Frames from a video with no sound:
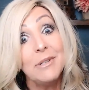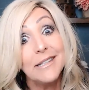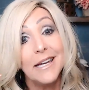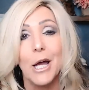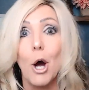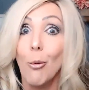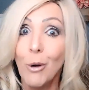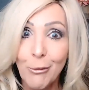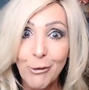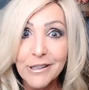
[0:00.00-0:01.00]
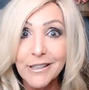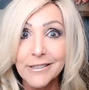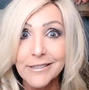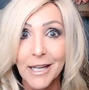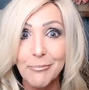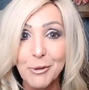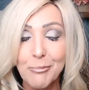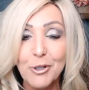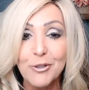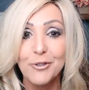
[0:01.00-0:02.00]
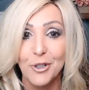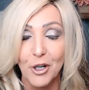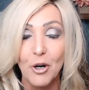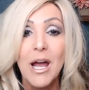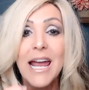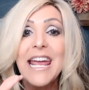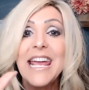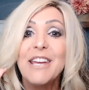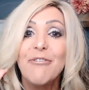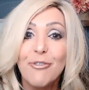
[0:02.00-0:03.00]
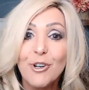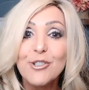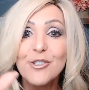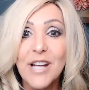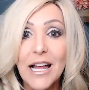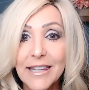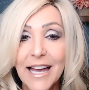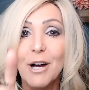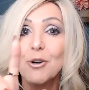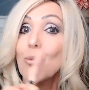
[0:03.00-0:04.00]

me tell you, we were a little skeptical too. He first allowed